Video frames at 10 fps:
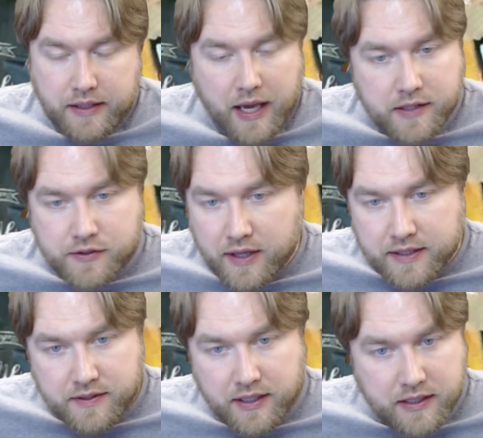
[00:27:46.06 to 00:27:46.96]
so
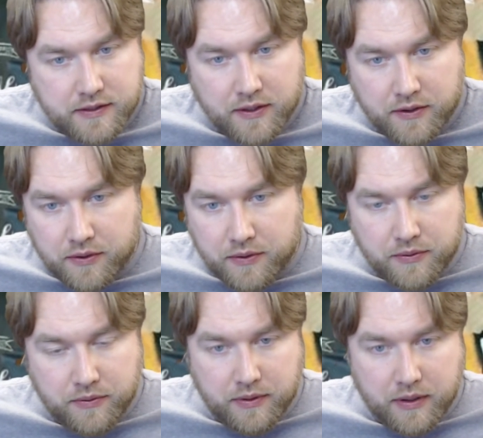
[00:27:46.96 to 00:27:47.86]
that's it.
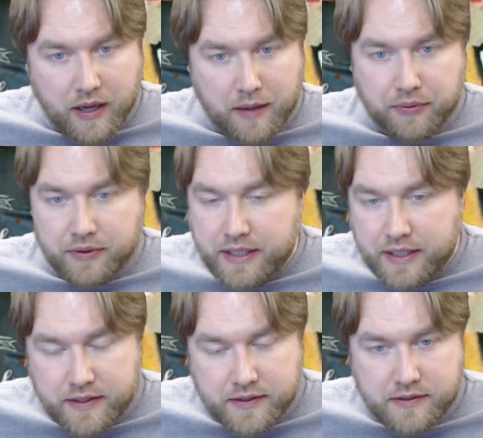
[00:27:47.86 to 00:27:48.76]
So
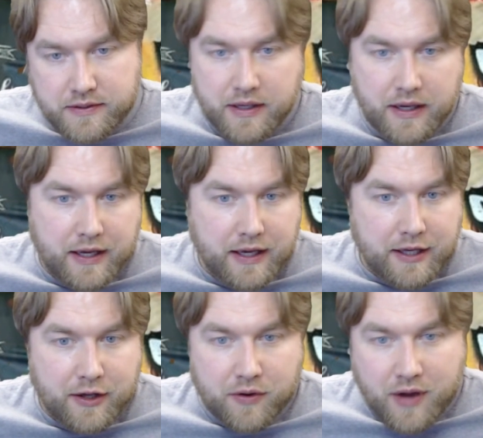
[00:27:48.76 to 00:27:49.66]
please,
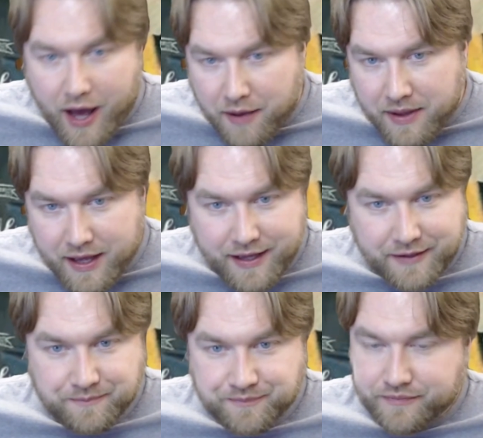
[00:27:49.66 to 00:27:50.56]

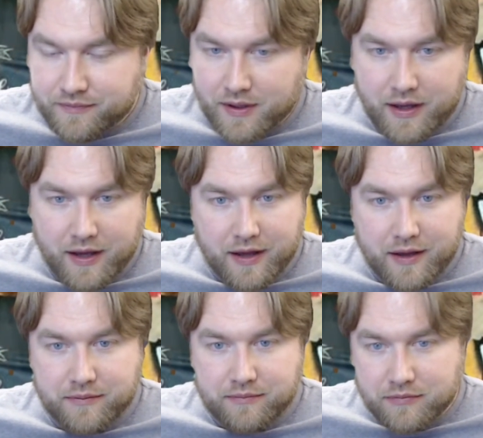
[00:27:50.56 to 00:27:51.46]
comment,
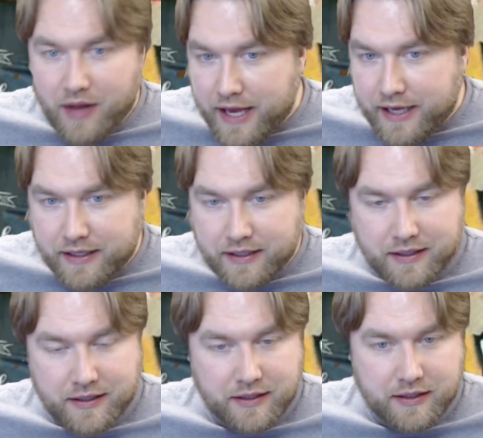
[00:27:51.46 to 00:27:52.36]
like,
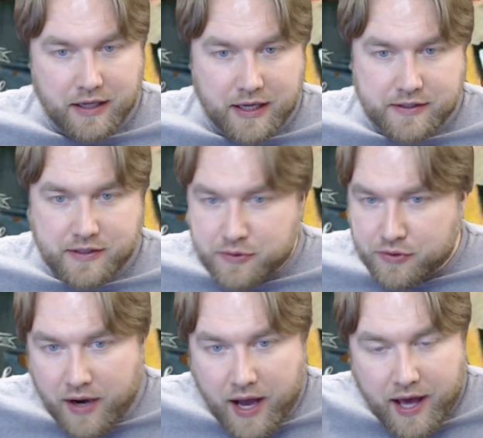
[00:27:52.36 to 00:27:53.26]

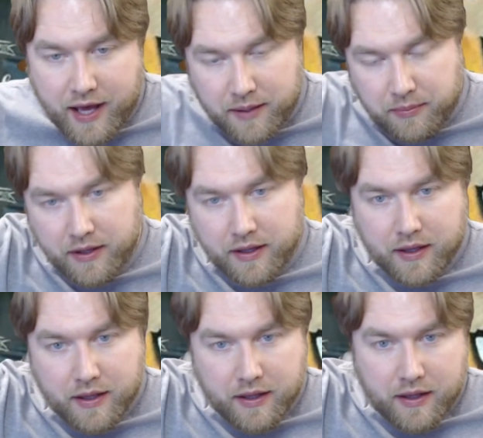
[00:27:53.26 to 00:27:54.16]
subscribe.
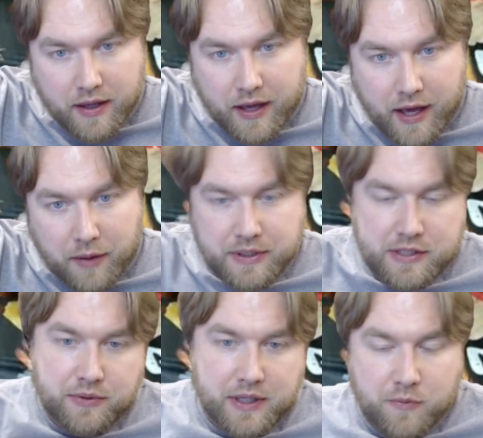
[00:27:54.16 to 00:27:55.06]
I'll be
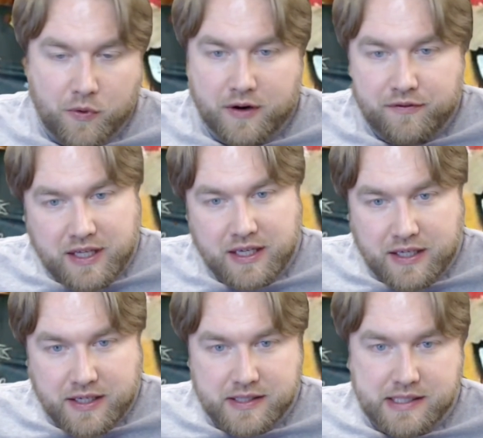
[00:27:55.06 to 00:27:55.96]
doing more of
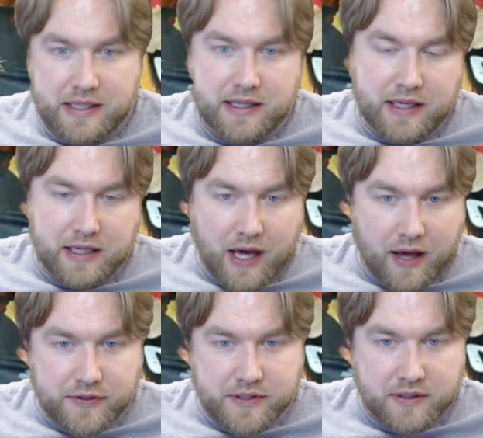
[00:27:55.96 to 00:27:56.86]
these, and then
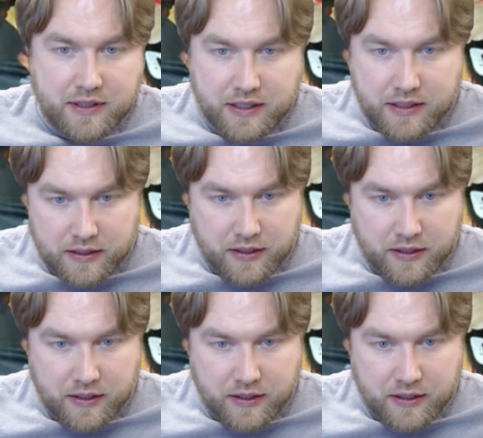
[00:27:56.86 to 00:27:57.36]
obviously,